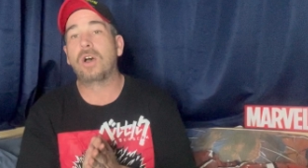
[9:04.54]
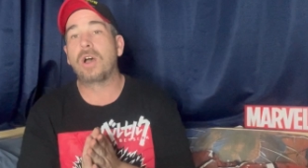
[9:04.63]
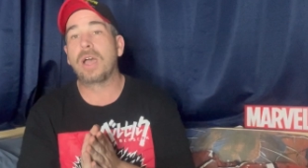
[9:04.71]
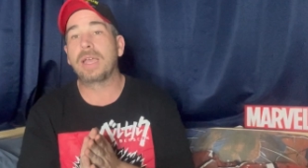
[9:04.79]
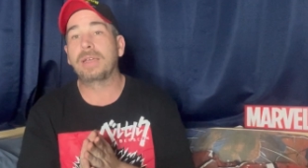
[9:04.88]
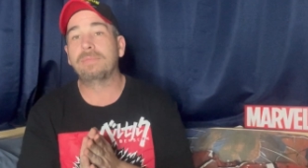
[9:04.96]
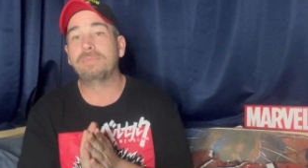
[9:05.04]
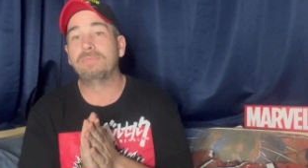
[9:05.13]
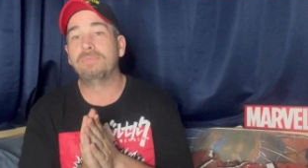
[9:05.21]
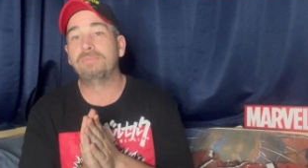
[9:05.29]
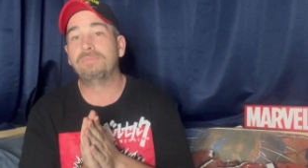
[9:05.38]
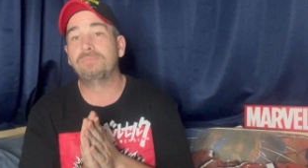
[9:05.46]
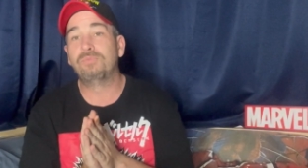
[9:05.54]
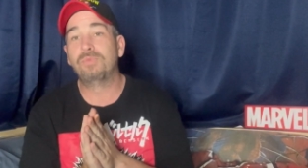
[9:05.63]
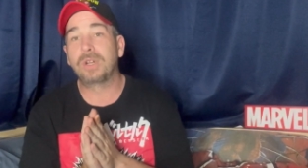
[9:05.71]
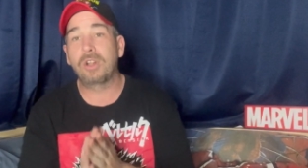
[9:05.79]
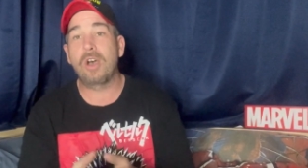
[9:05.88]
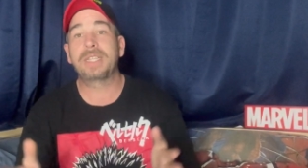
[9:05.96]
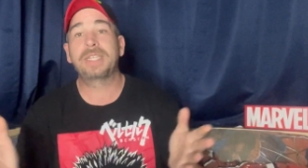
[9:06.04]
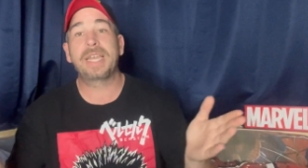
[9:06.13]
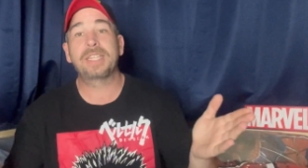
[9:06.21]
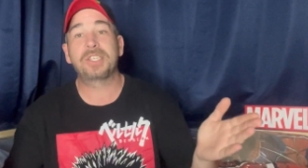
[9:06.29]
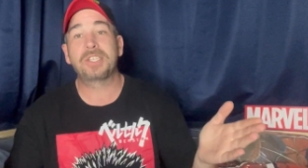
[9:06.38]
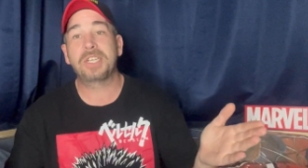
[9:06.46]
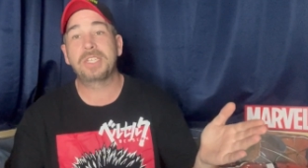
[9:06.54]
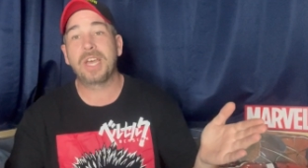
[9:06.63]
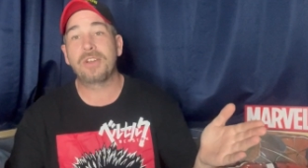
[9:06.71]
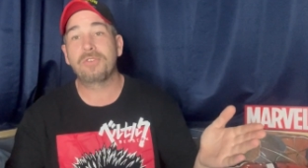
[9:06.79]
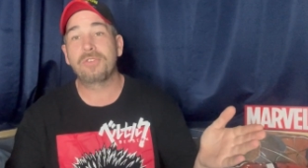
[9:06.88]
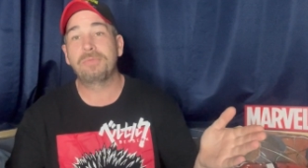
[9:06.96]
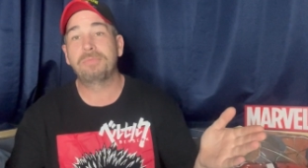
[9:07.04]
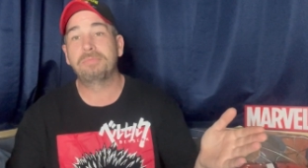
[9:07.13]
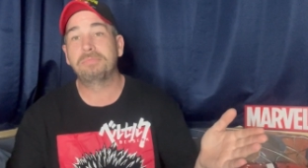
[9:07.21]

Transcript: I would like to get to 600